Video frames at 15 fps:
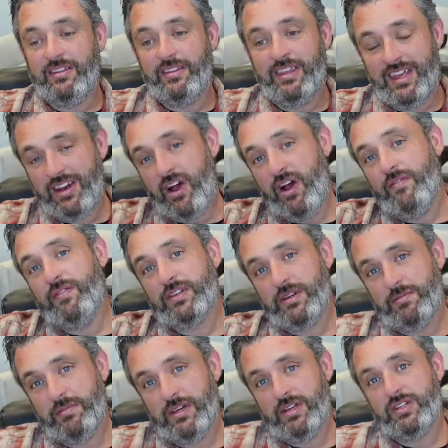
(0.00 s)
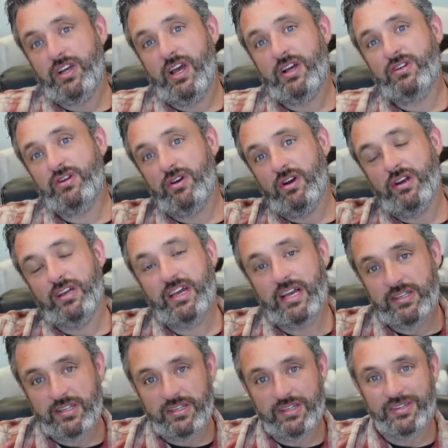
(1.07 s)
then offer some conjecture or
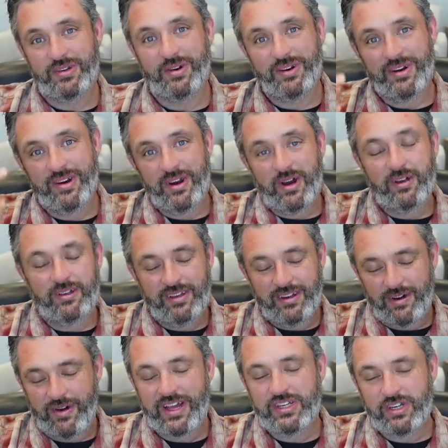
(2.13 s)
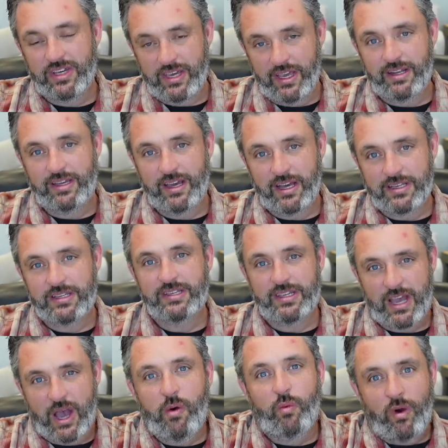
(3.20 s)
guesses or you know educated guesses
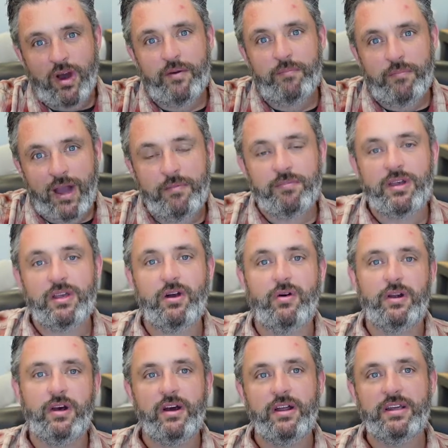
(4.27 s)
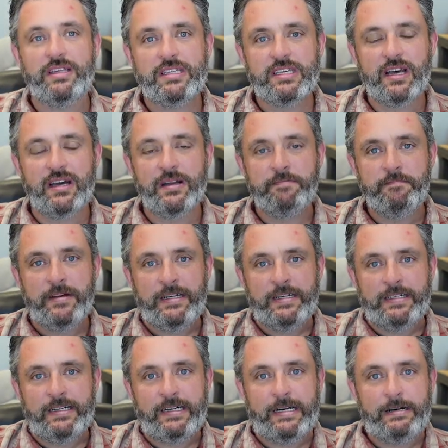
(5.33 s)
at what might be going on inside.
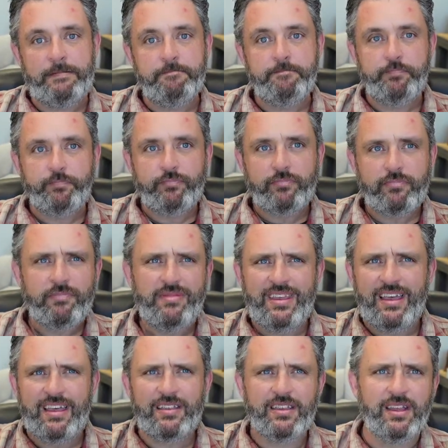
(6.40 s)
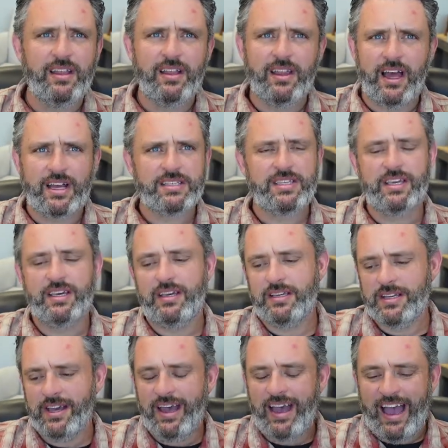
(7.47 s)
Um, then the last thing
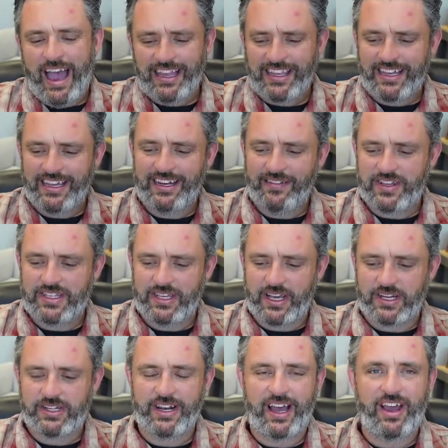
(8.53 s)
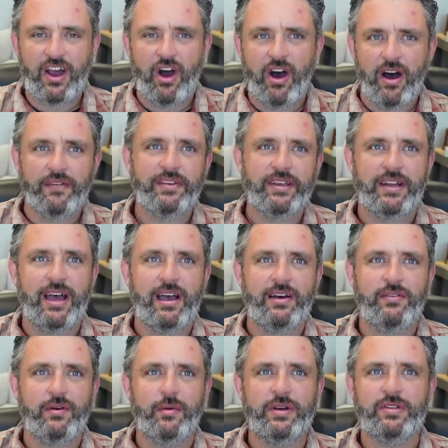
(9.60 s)
is at the end of a session, I often
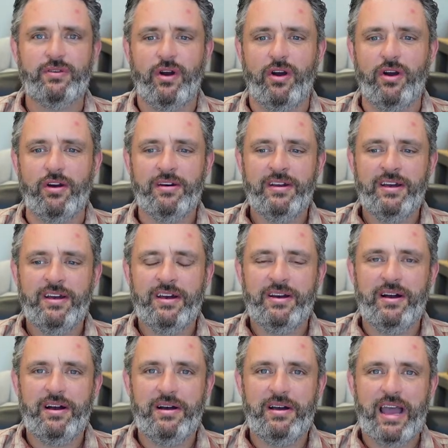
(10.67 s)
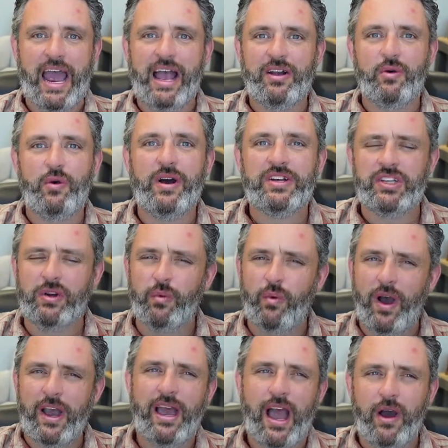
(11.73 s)
have a withdrawer uh, at question.
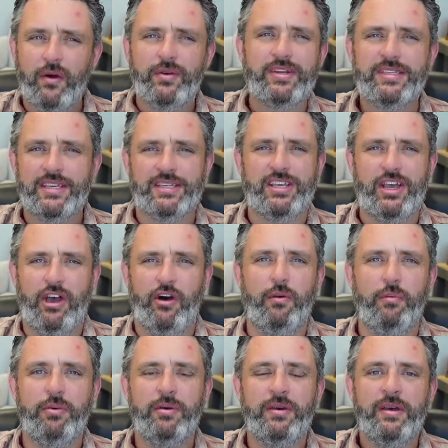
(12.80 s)
Why? How does this help?